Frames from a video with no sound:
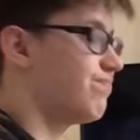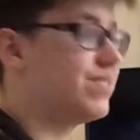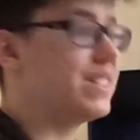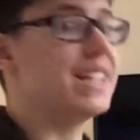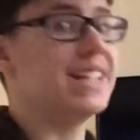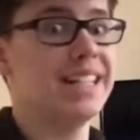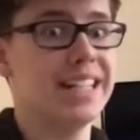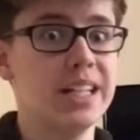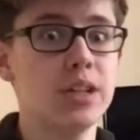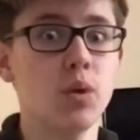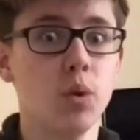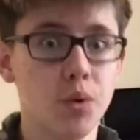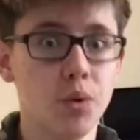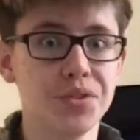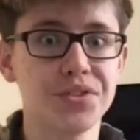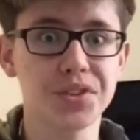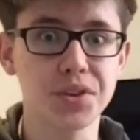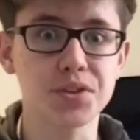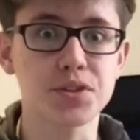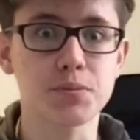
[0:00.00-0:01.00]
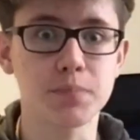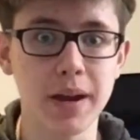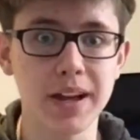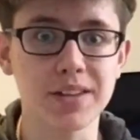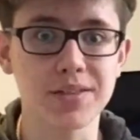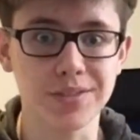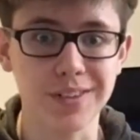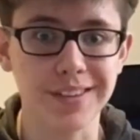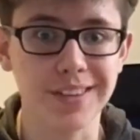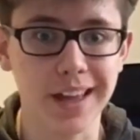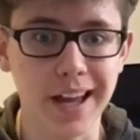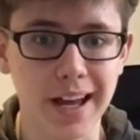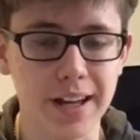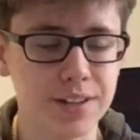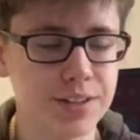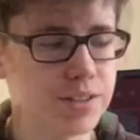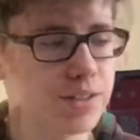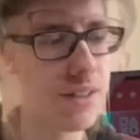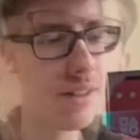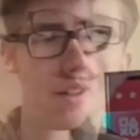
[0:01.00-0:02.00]
you need also space for that.
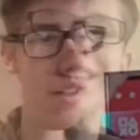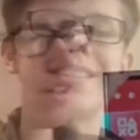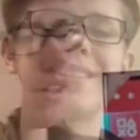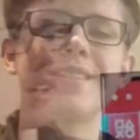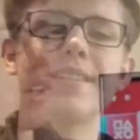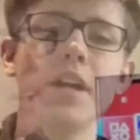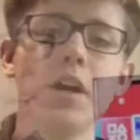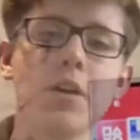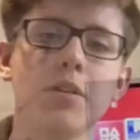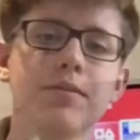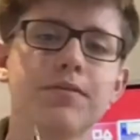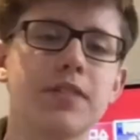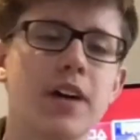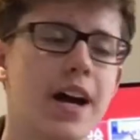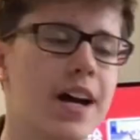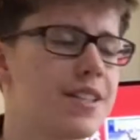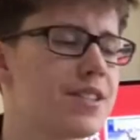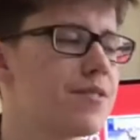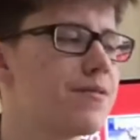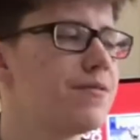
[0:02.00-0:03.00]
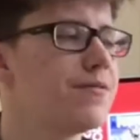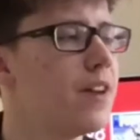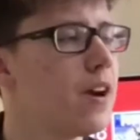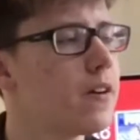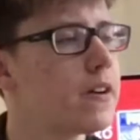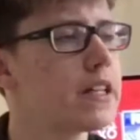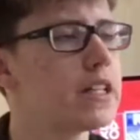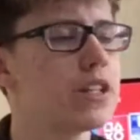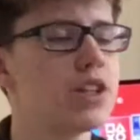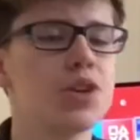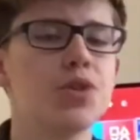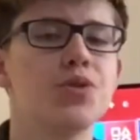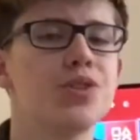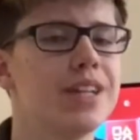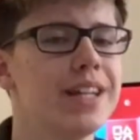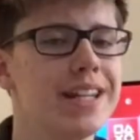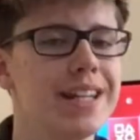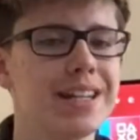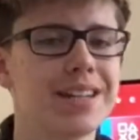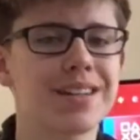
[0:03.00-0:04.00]
Yeah, itself has a very
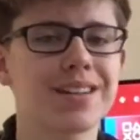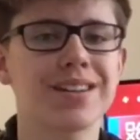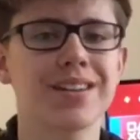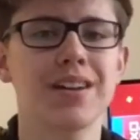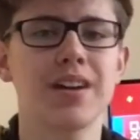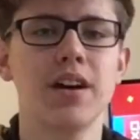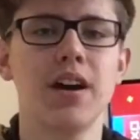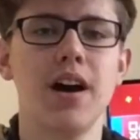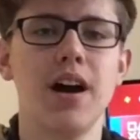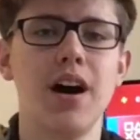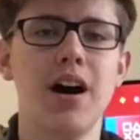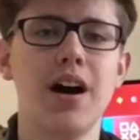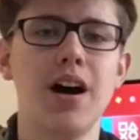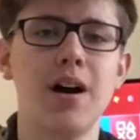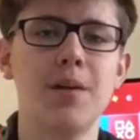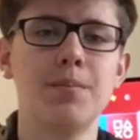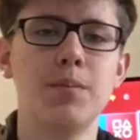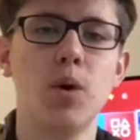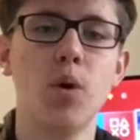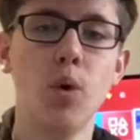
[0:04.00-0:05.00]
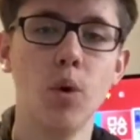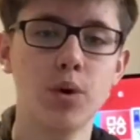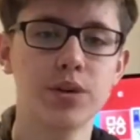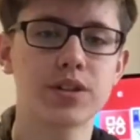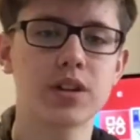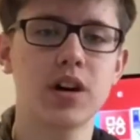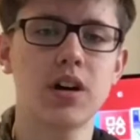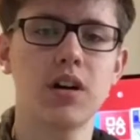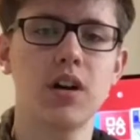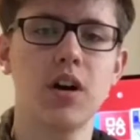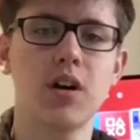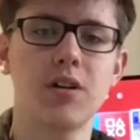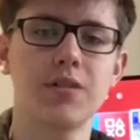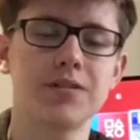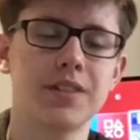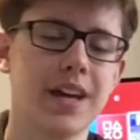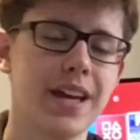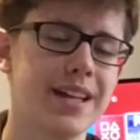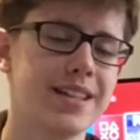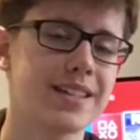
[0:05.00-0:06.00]
unique order of
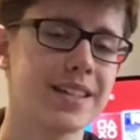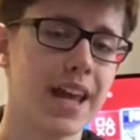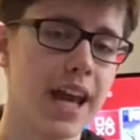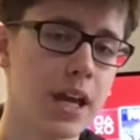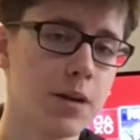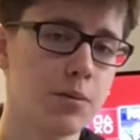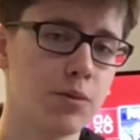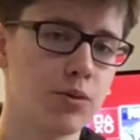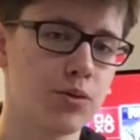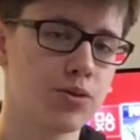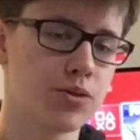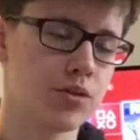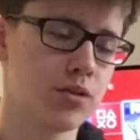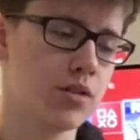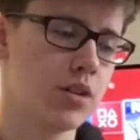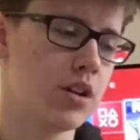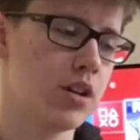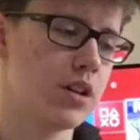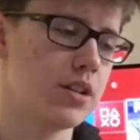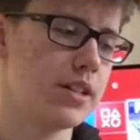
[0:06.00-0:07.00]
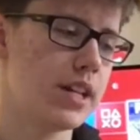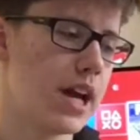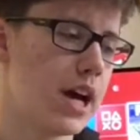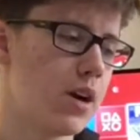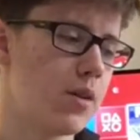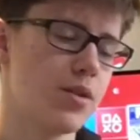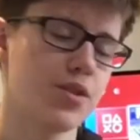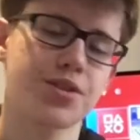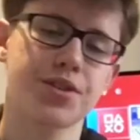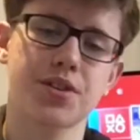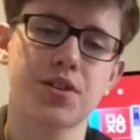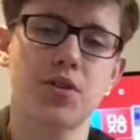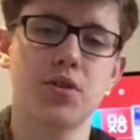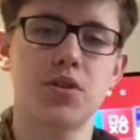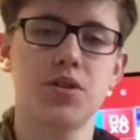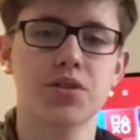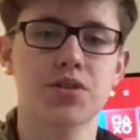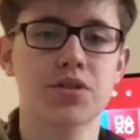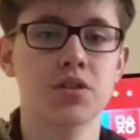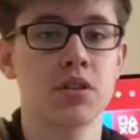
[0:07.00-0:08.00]
its cables. Now, of
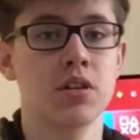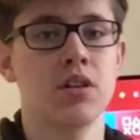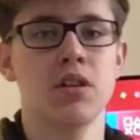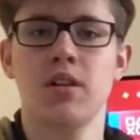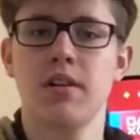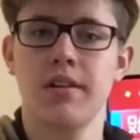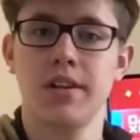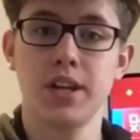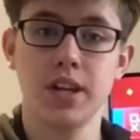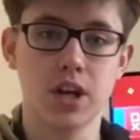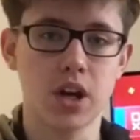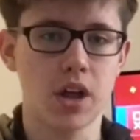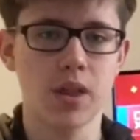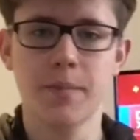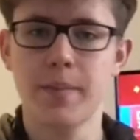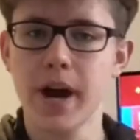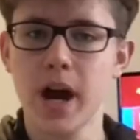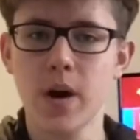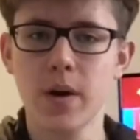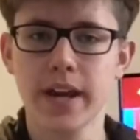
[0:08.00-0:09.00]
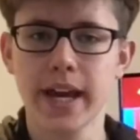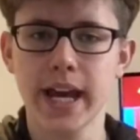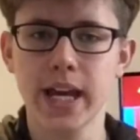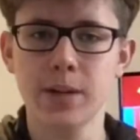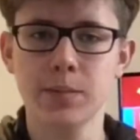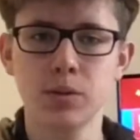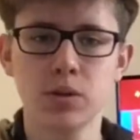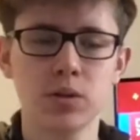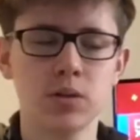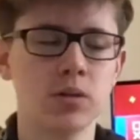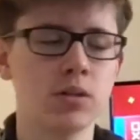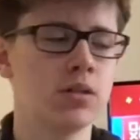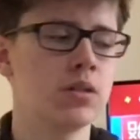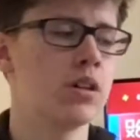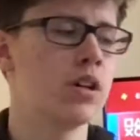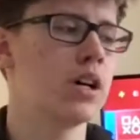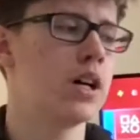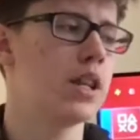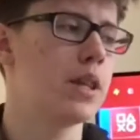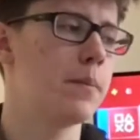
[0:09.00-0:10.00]
course, you've got the power cable.
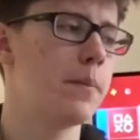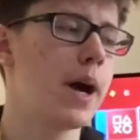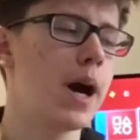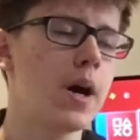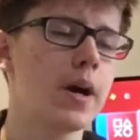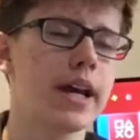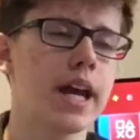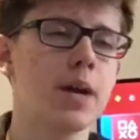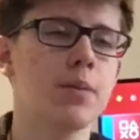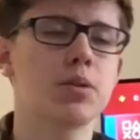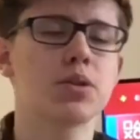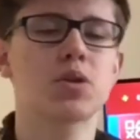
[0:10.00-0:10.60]
The power cable